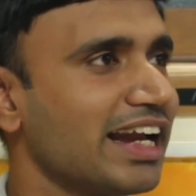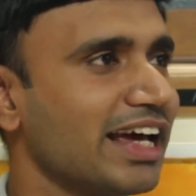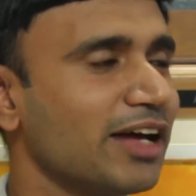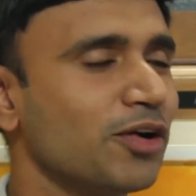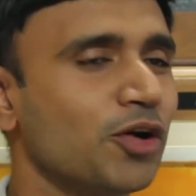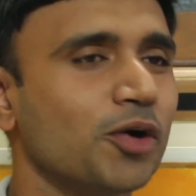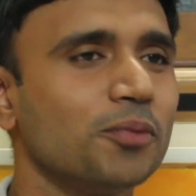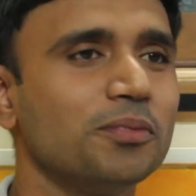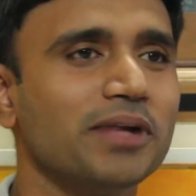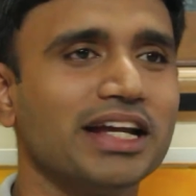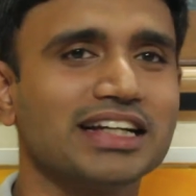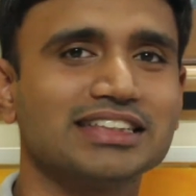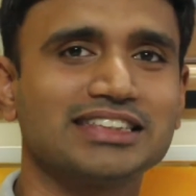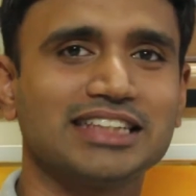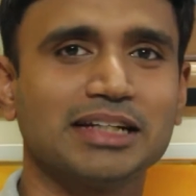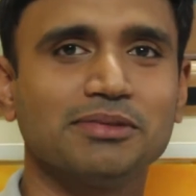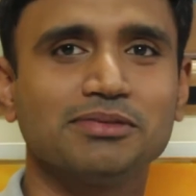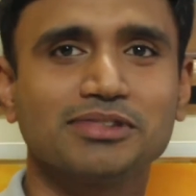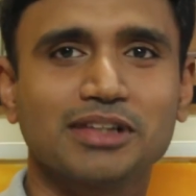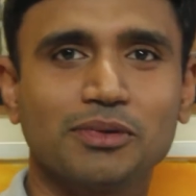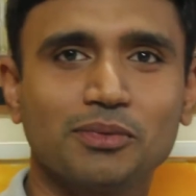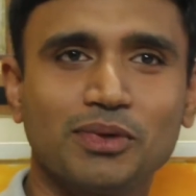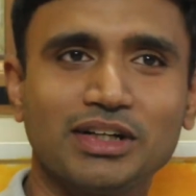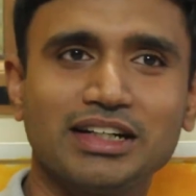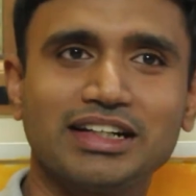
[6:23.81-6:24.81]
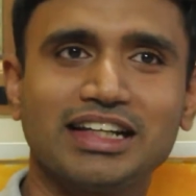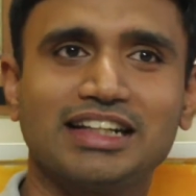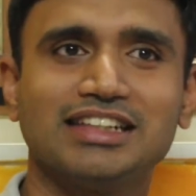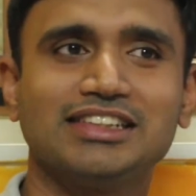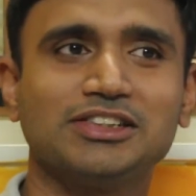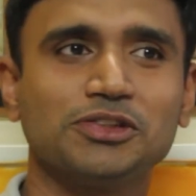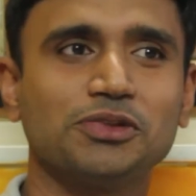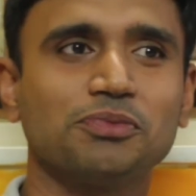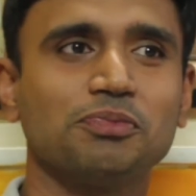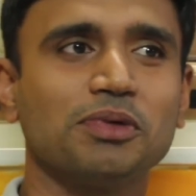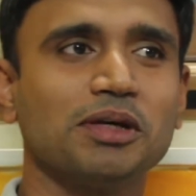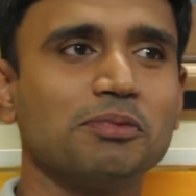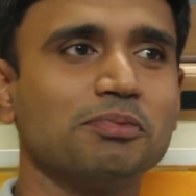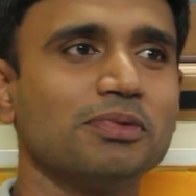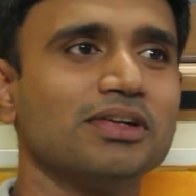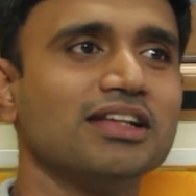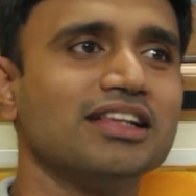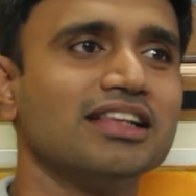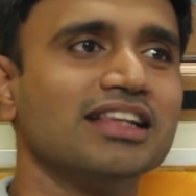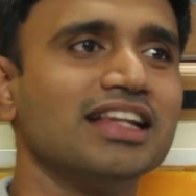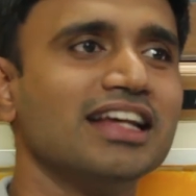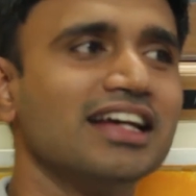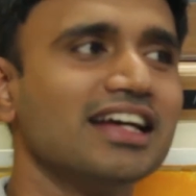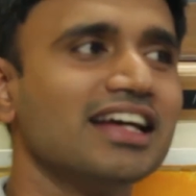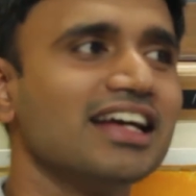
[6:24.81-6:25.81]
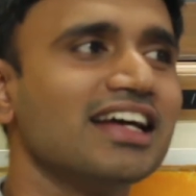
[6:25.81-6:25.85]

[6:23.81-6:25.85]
I hope next time someone tells you, people,